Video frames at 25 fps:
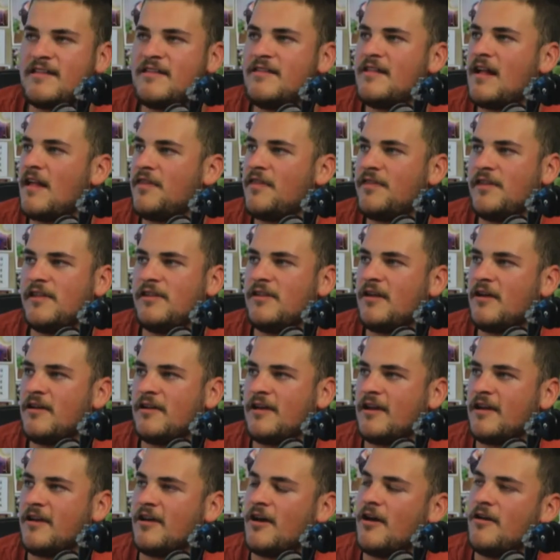nothing you're
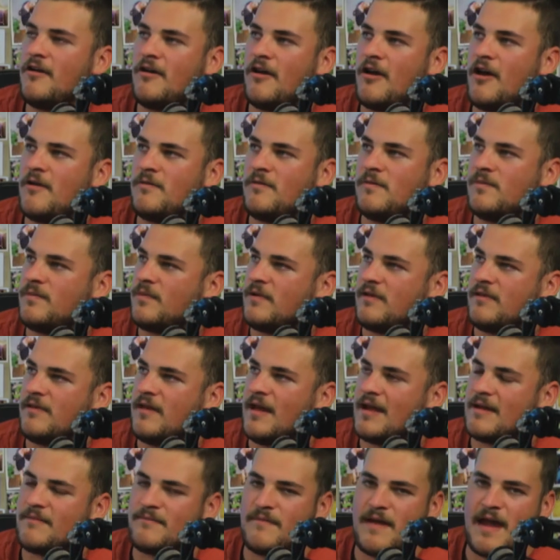gonna go home and be
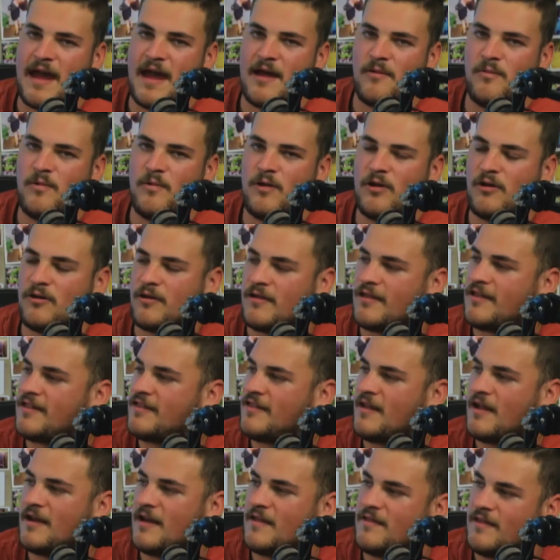like, man, we got to
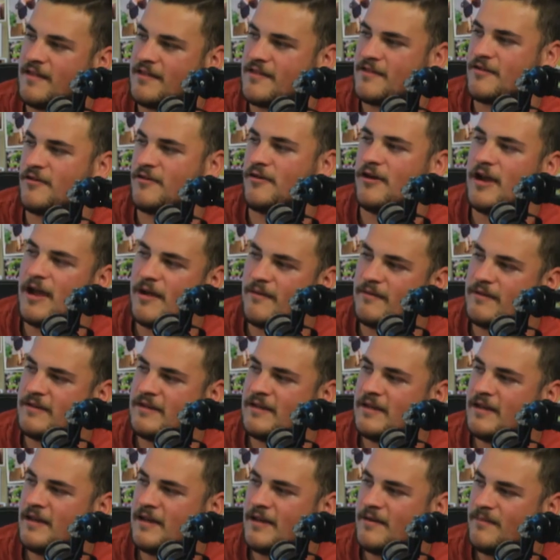study this script.
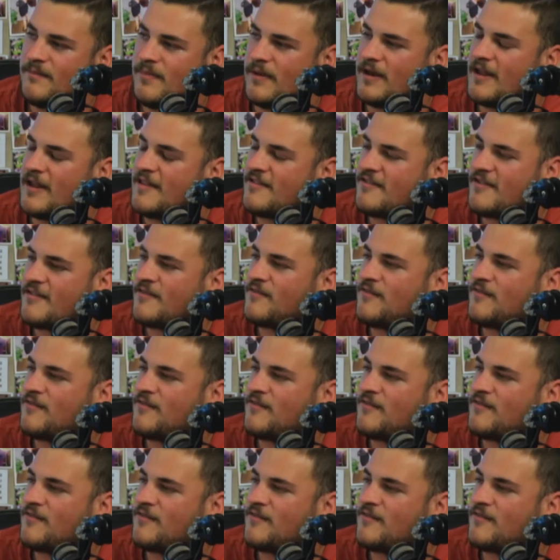But it's just